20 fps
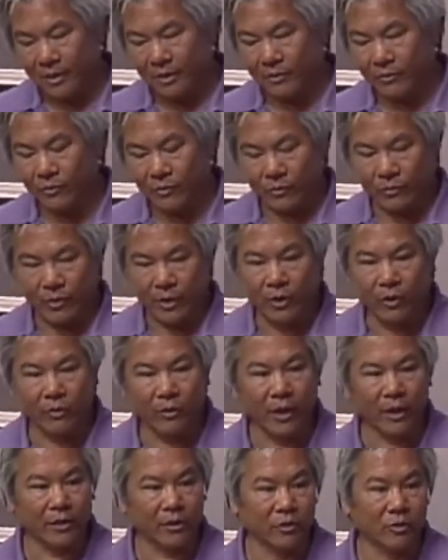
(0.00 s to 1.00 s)
we don't
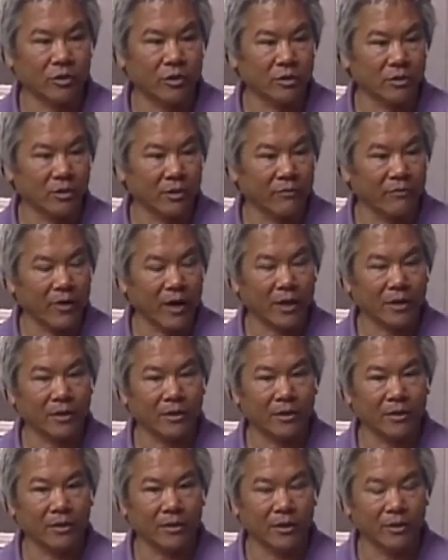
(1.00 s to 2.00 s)
like those deals. And in fact,
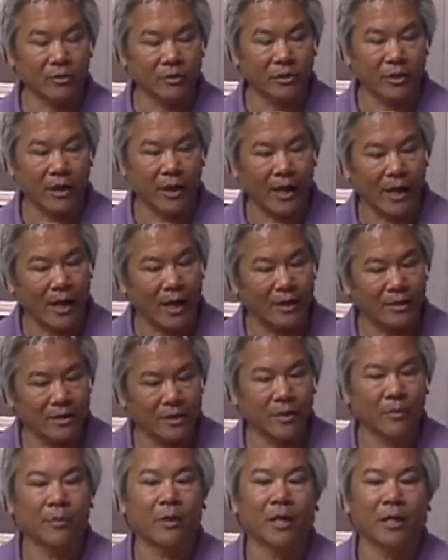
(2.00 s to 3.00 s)
deals that had
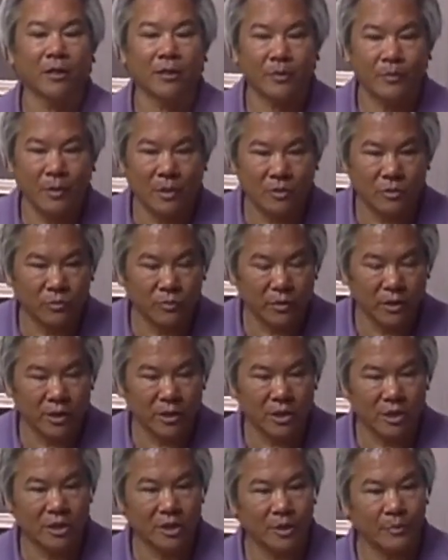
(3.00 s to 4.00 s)
some kind of special
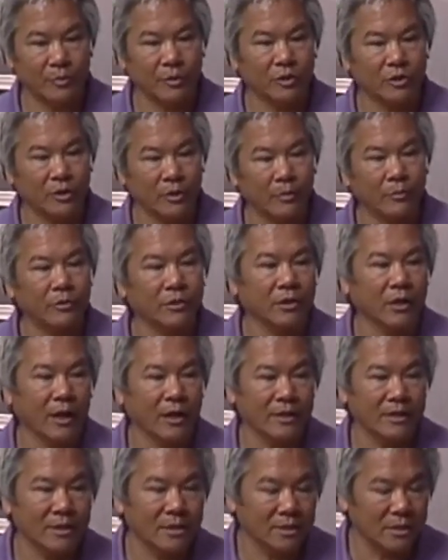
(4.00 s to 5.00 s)
relationship or some
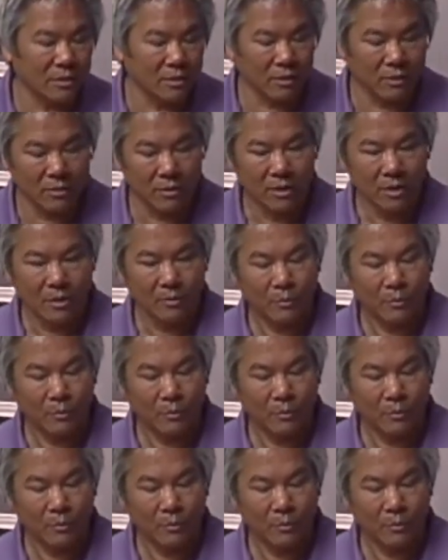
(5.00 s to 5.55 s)
license at all,